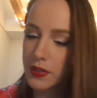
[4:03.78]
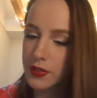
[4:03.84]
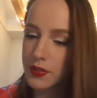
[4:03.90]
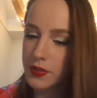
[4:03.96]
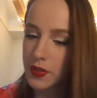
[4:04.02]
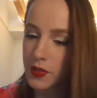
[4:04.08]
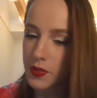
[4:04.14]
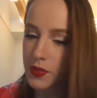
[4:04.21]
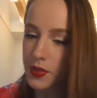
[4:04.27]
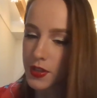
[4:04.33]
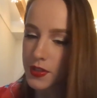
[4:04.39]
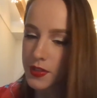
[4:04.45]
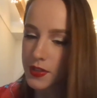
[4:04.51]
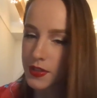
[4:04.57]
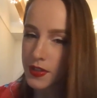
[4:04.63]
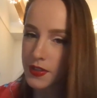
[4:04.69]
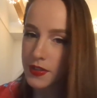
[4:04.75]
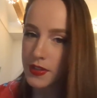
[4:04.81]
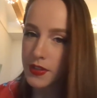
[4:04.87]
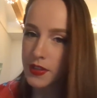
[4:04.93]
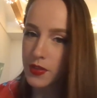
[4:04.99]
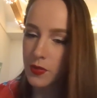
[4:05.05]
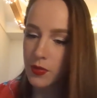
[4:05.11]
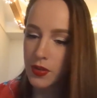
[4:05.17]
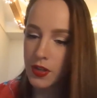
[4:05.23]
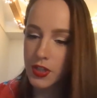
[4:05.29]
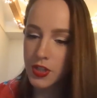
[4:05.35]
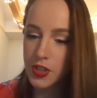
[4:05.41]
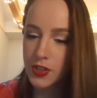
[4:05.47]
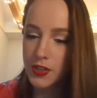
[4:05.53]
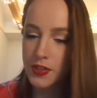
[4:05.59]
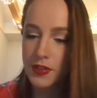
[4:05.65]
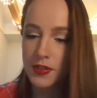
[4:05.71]
So this is the
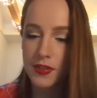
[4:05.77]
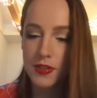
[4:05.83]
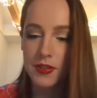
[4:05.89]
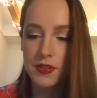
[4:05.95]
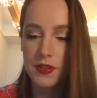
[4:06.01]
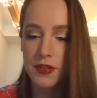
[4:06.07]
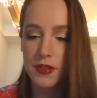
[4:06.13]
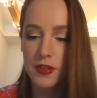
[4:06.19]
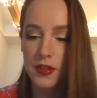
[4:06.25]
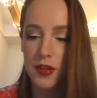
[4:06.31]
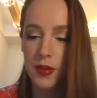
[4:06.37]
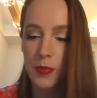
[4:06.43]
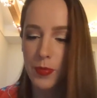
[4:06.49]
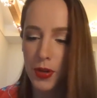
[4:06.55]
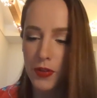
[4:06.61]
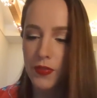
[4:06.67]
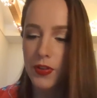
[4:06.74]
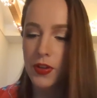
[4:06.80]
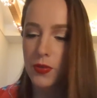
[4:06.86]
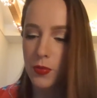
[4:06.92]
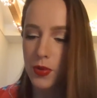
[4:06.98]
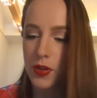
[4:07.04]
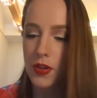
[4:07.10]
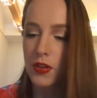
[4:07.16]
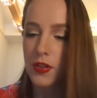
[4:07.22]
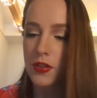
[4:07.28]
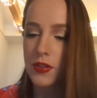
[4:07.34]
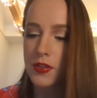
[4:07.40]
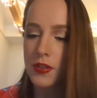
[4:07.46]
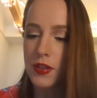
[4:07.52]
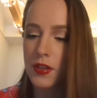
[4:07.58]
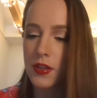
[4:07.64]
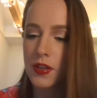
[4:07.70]
Origins A Perfect
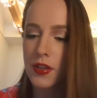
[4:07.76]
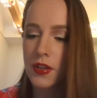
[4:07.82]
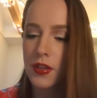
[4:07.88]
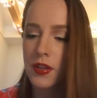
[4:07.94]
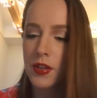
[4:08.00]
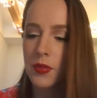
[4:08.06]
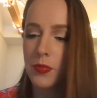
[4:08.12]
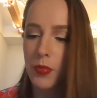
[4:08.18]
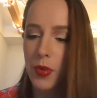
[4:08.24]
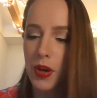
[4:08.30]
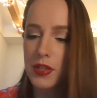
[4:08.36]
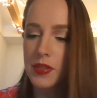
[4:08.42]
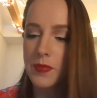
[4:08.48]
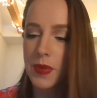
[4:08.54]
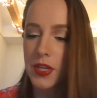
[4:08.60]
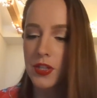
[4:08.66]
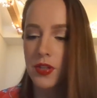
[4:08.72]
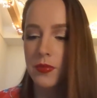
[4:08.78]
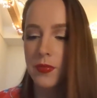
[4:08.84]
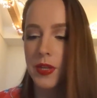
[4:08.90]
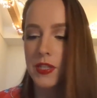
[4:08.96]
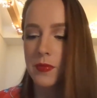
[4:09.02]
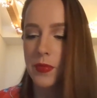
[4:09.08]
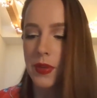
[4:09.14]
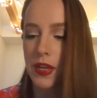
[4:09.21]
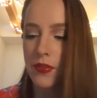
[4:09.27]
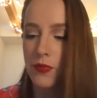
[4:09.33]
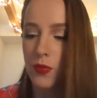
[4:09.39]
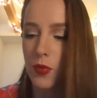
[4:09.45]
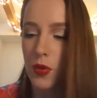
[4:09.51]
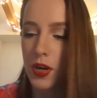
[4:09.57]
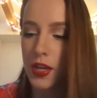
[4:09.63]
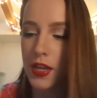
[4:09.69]
World Broad Spectrum SPF
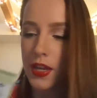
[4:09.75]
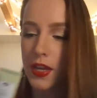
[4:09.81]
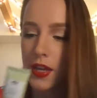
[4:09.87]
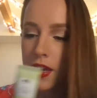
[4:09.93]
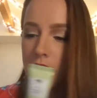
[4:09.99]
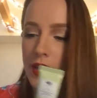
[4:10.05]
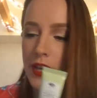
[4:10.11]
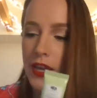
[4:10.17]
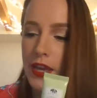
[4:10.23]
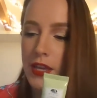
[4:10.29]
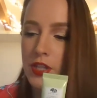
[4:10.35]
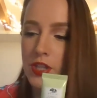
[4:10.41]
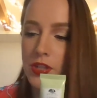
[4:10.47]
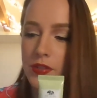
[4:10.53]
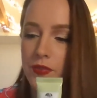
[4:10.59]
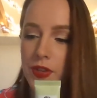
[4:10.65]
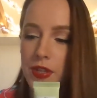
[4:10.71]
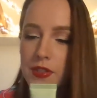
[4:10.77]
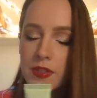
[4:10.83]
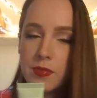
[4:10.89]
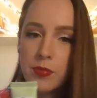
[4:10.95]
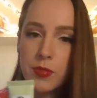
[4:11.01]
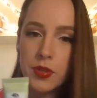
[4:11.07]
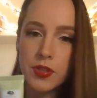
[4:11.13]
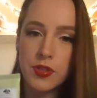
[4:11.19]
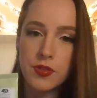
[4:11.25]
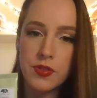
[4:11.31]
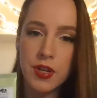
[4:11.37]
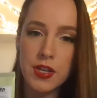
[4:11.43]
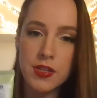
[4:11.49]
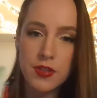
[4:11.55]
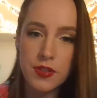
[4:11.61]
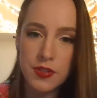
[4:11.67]
40 Agre-Defense
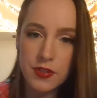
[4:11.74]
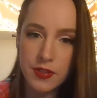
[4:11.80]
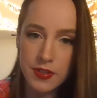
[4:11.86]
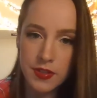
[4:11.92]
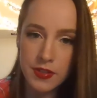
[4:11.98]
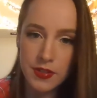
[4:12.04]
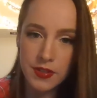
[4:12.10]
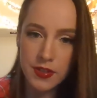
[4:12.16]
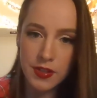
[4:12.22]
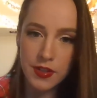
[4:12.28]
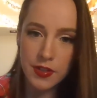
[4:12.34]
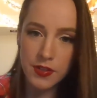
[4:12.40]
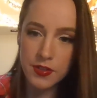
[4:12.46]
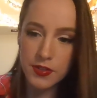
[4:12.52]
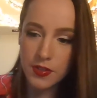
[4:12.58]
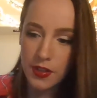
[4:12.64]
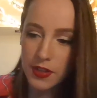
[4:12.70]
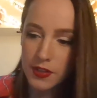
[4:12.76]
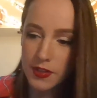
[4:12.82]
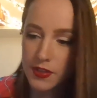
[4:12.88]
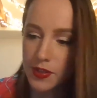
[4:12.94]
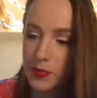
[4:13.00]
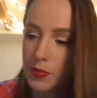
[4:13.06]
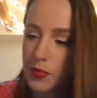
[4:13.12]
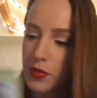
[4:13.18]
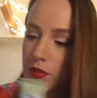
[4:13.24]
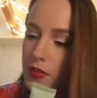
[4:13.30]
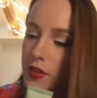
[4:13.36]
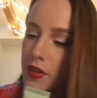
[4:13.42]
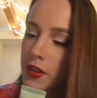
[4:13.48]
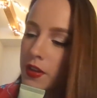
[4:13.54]
Moisturizer. This is another deluxe sample